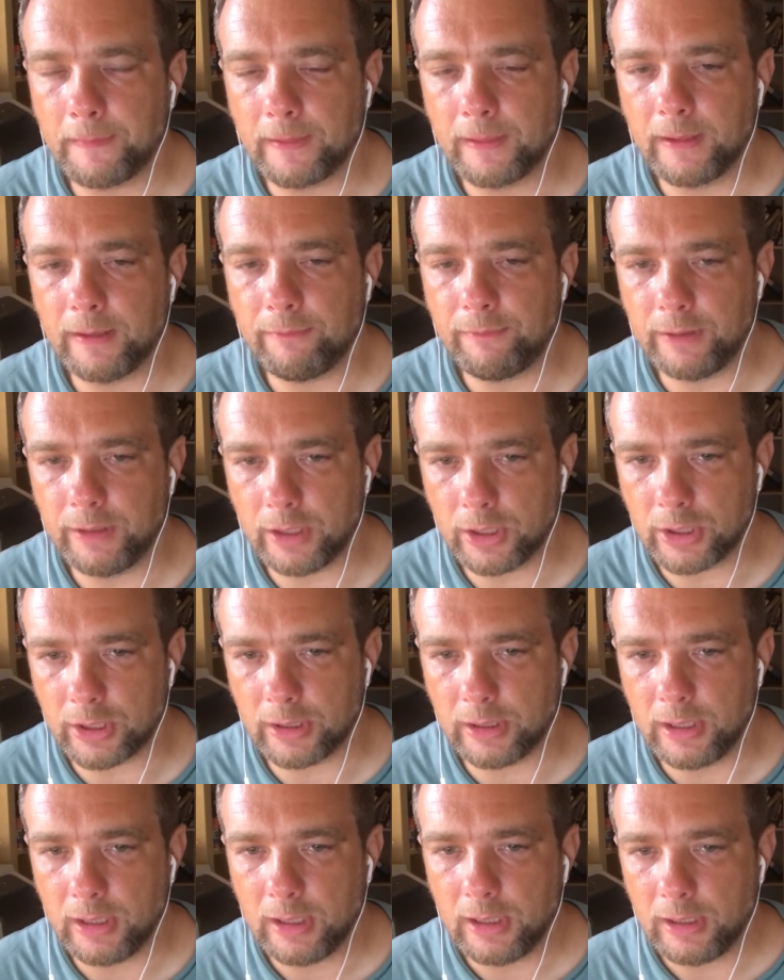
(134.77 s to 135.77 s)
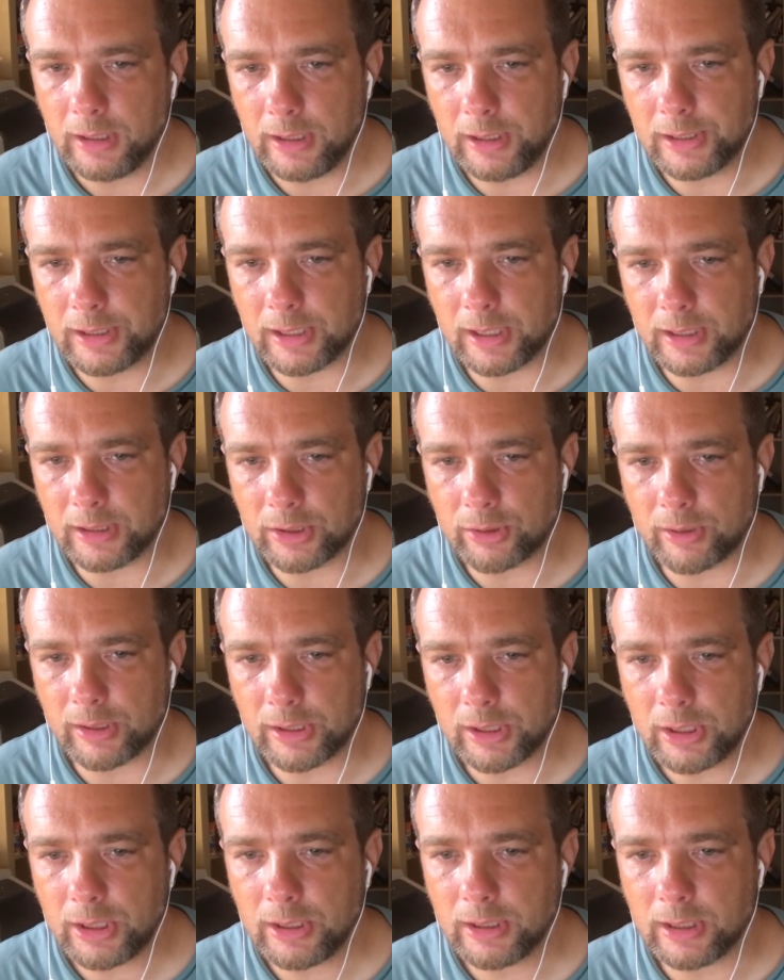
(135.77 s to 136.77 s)
definition. It's a
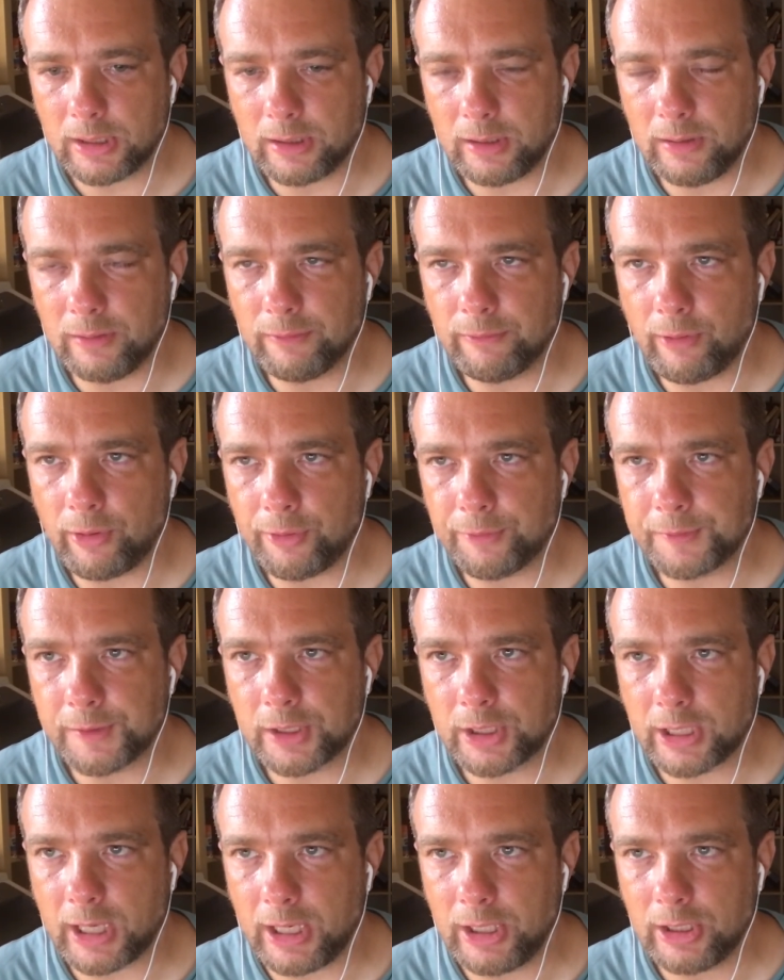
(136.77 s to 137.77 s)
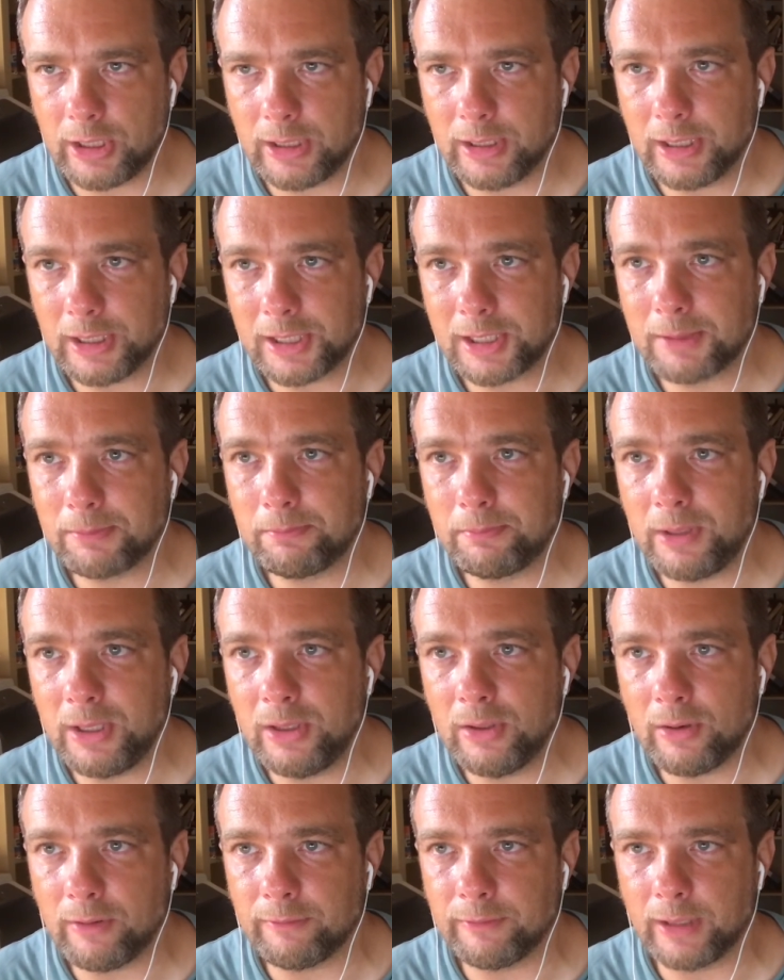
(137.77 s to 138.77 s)
transition that involves change in the
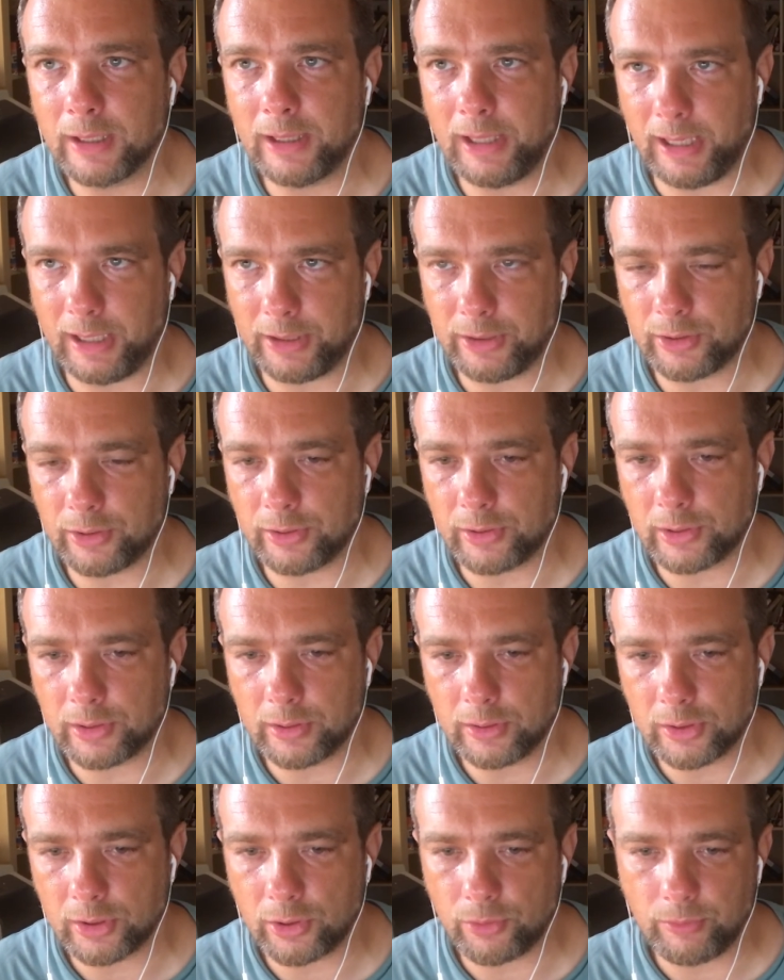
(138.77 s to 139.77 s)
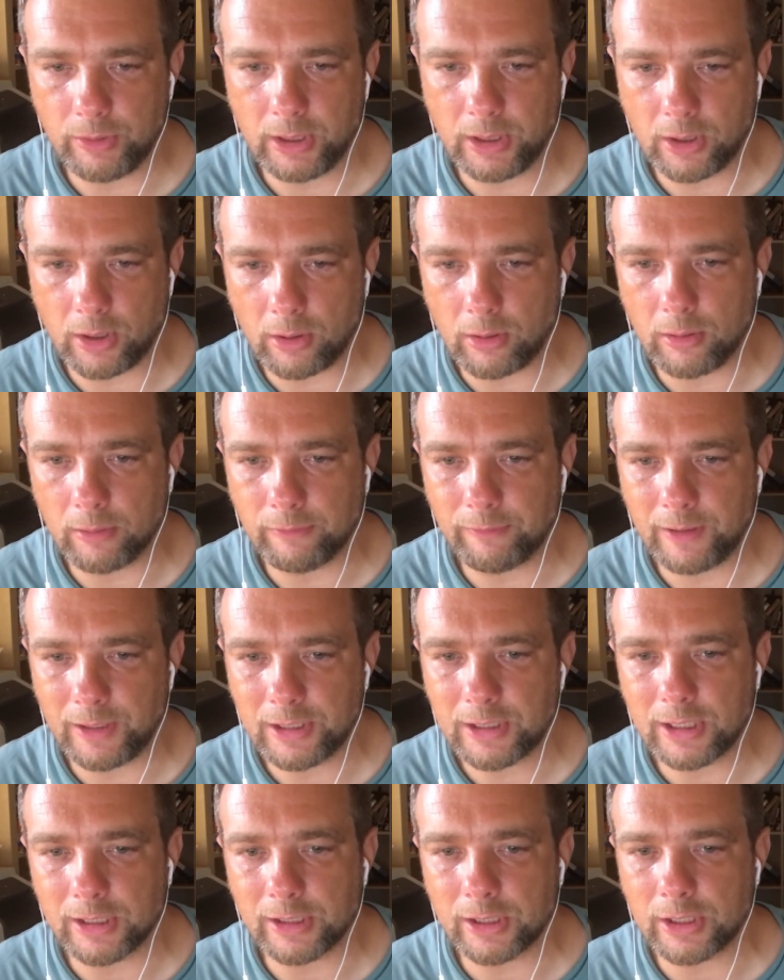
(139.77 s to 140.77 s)
spin of the electrons. So we call
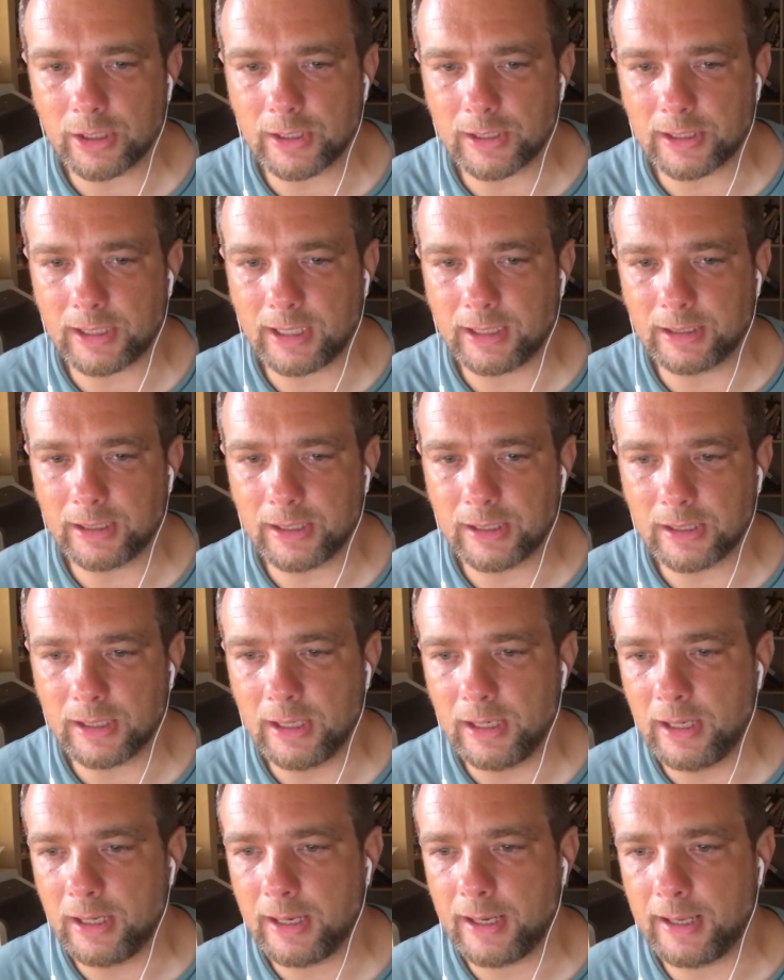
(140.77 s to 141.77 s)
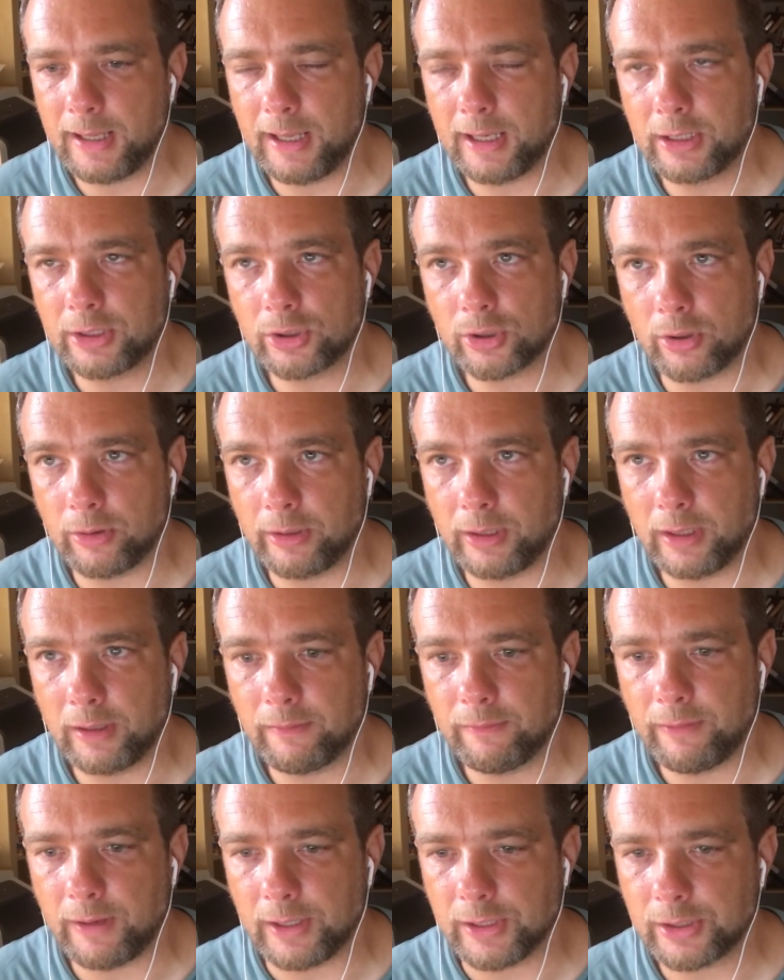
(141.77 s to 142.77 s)
phase transitions like this electronic
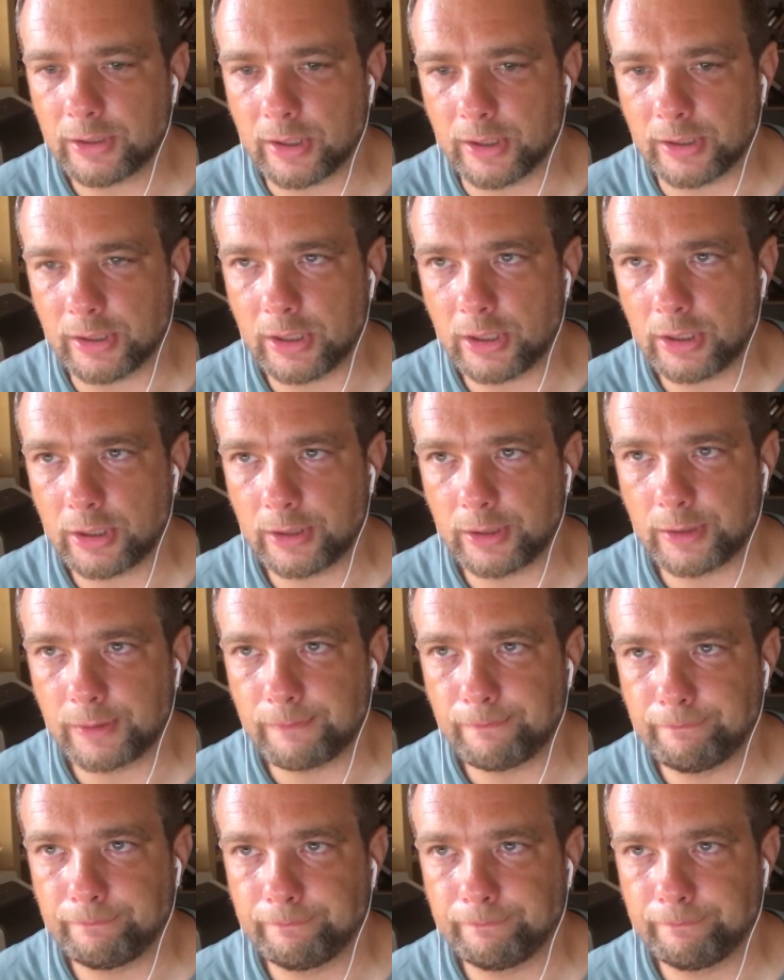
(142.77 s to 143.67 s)
phase transitions.